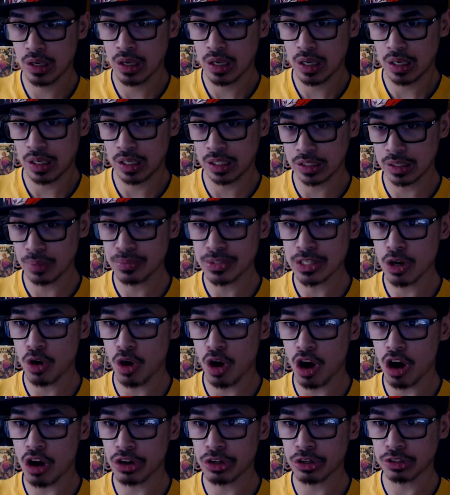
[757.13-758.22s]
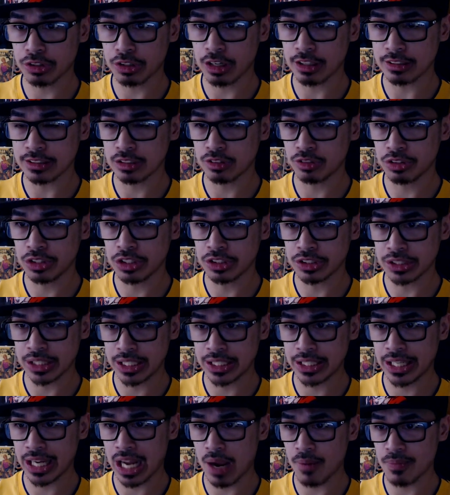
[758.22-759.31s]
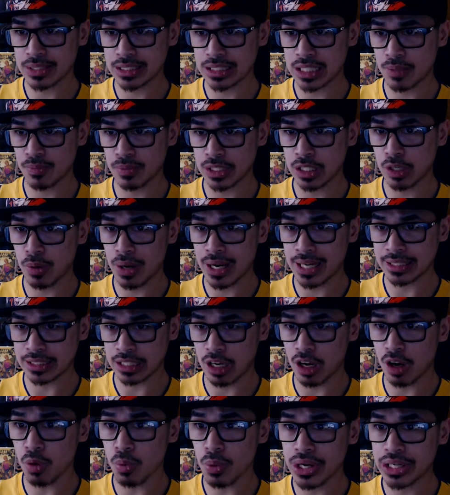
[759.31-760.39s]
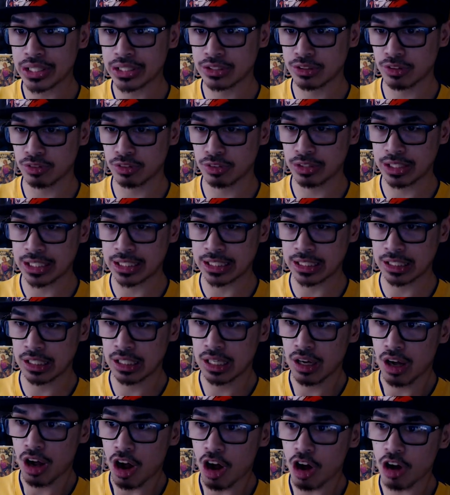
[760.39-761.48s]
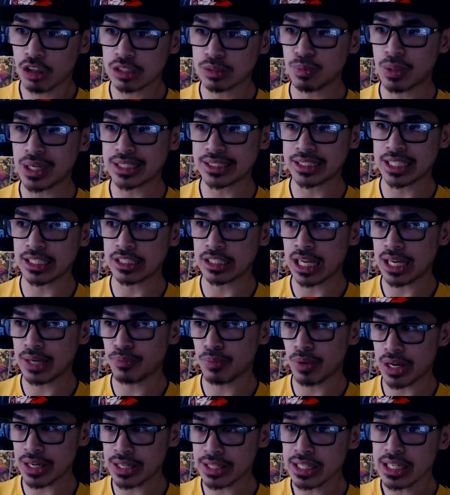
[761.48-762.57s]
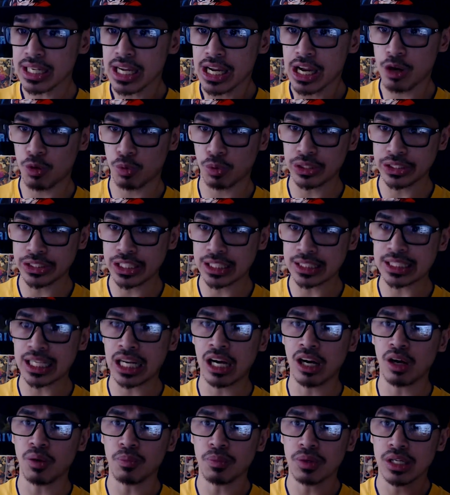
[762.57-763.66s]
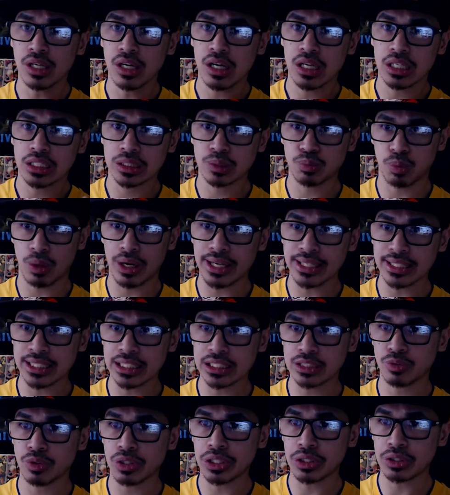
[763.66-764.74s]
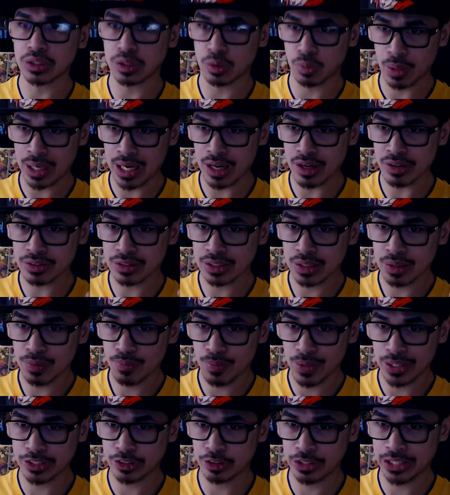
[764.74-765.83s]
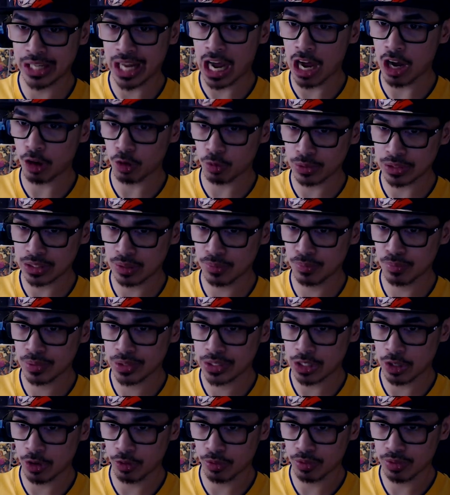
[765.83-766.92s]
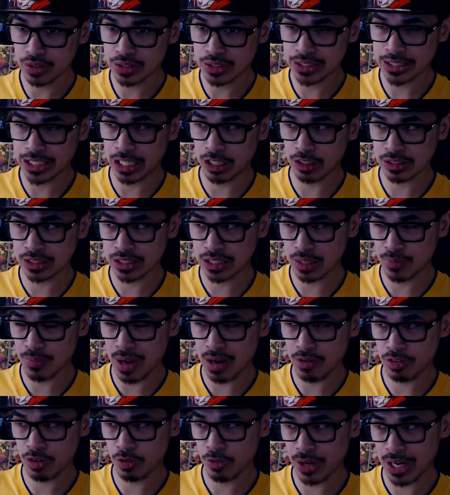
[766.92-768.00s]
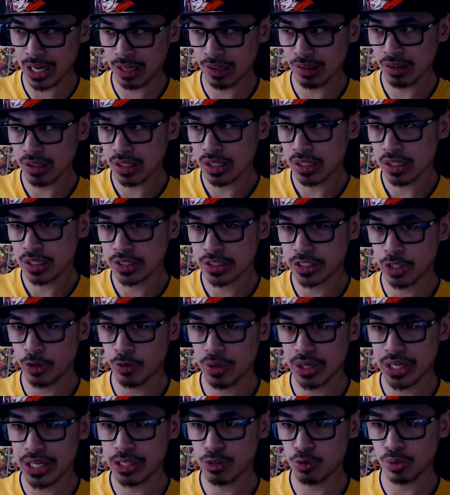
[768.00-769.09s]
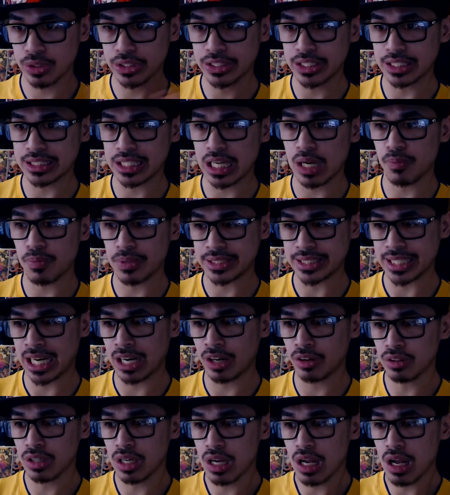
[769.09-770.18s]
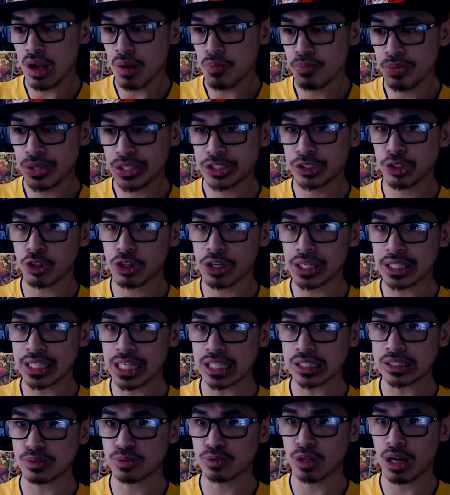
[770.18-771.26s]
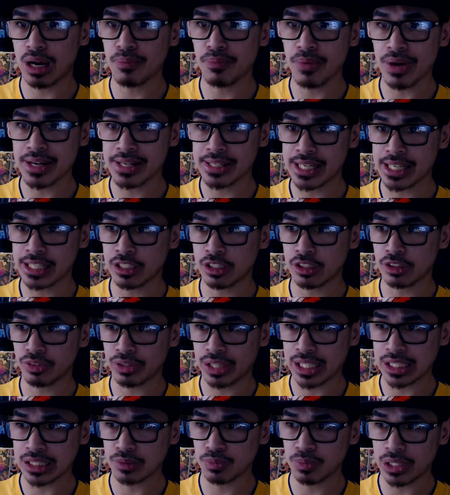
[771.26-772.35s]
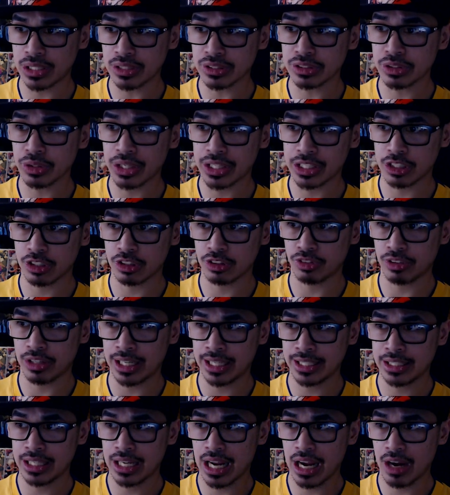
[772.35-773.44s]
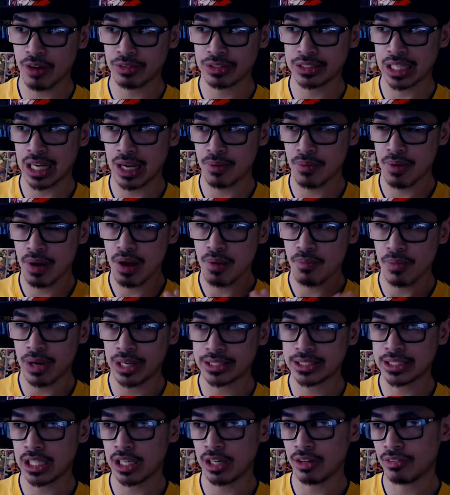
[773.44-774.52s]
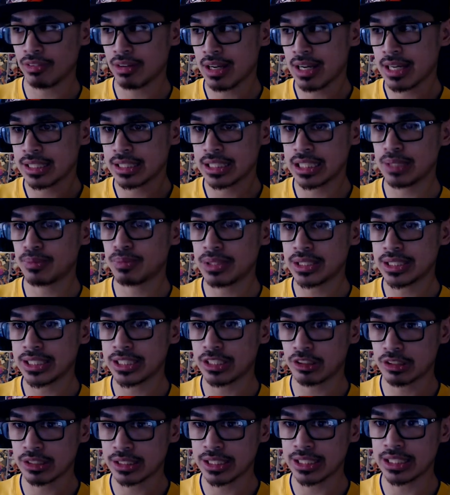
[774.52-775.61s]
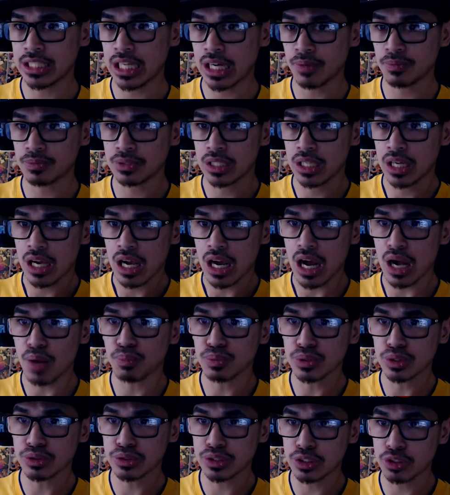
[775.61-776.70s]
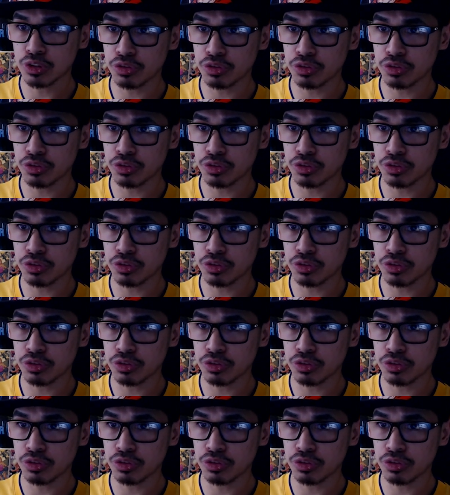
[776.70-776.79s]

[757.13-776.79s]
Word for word: Uh, let me know all your thoughts and feels in the comments down below. As always, don't forget to Hulk smash that like button. It really does help spread these videos around. Make sure the algorithm, you know, shares them everywhere. So it really does help us out. Be sure to hit that subscribe button and notification bell so you get notified every time myself, DPZ, or C-Dubs uploads a new